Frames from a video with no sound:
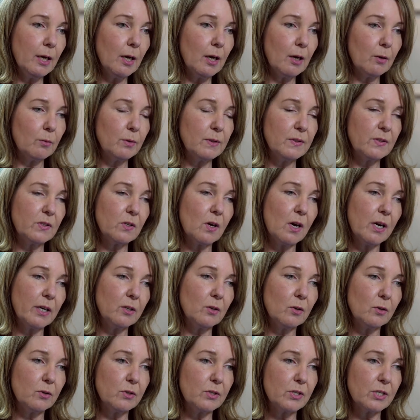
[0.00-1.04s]
I was
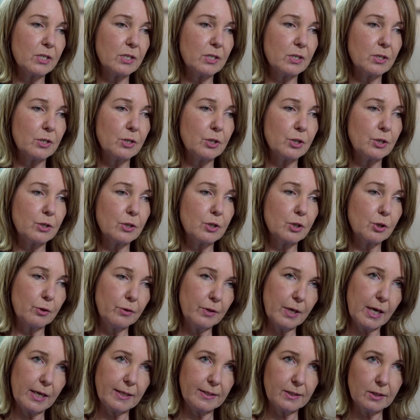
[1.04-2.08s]
diagnosed in
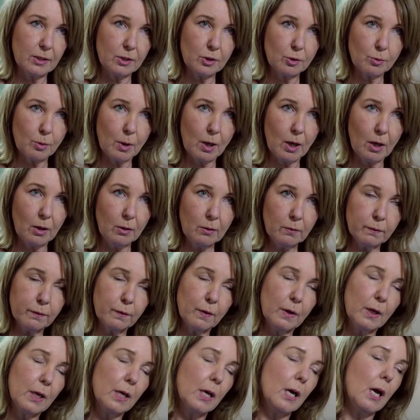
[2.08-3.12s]

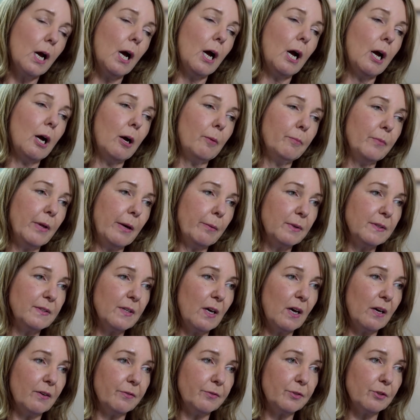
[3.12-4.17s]
2012. That was
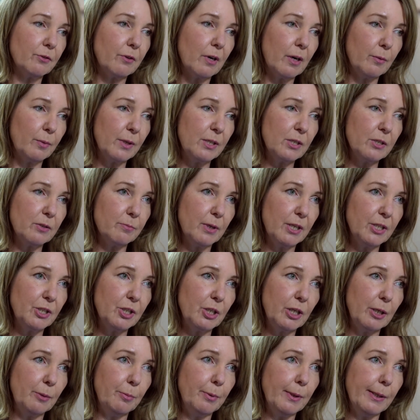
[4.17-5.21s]
after I went to my
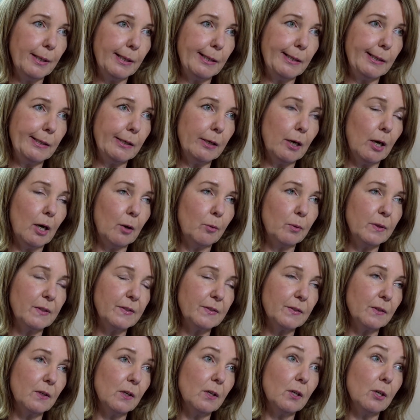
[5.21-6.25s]
GP. I
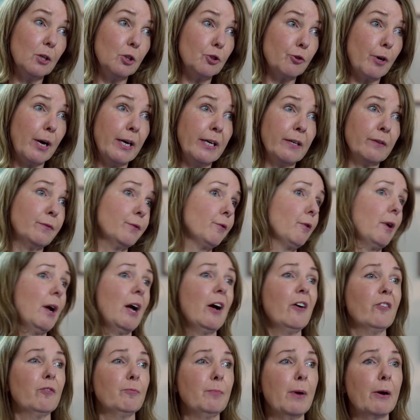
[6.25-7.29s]
was training for a
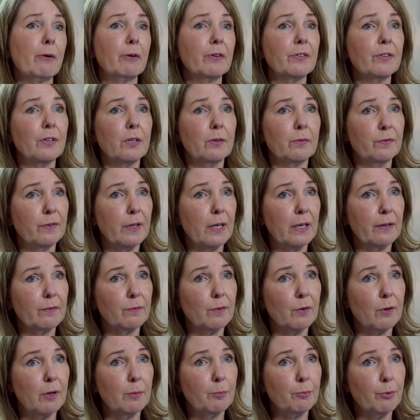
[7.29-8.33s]
half marathon, feeling
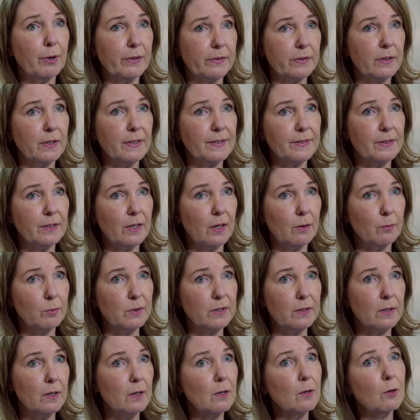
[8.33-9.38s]
very breathless, and I
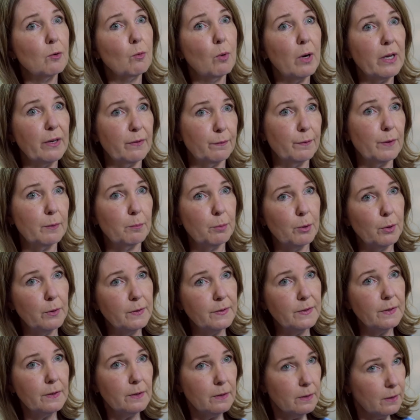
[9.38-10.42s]
was quite a fit
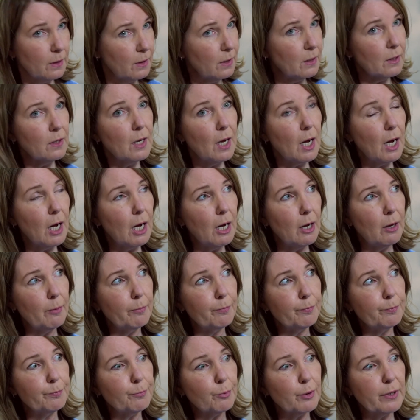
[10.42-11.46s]
person
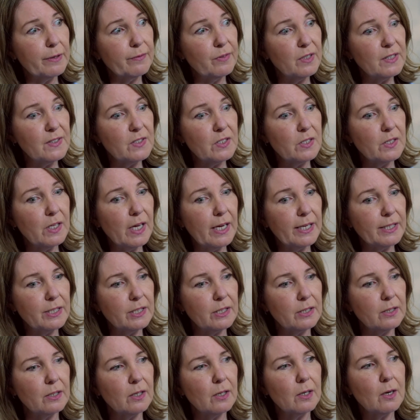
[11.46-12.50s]
previous to that,
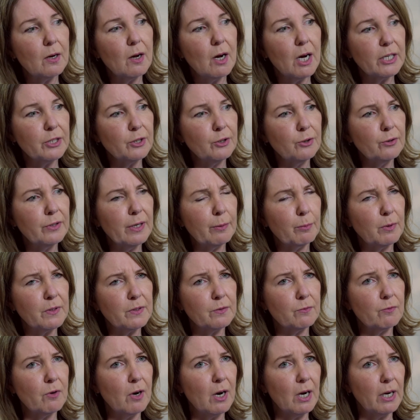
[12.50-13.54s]
and I knew that
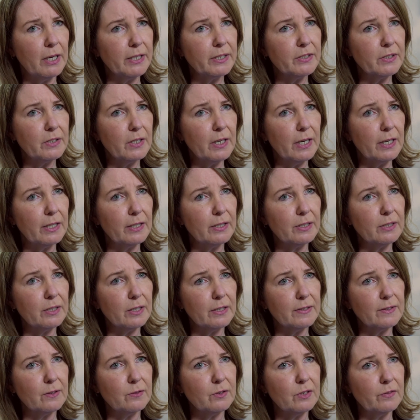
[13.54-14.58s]
wasn't right, and
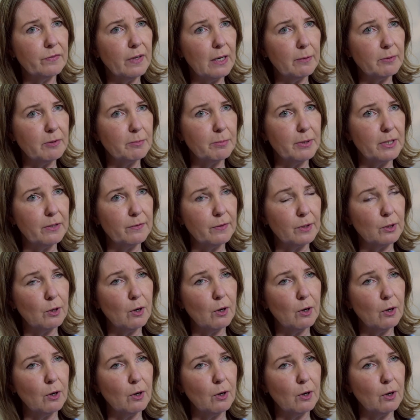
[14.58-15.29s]
I sort of developed a bit of a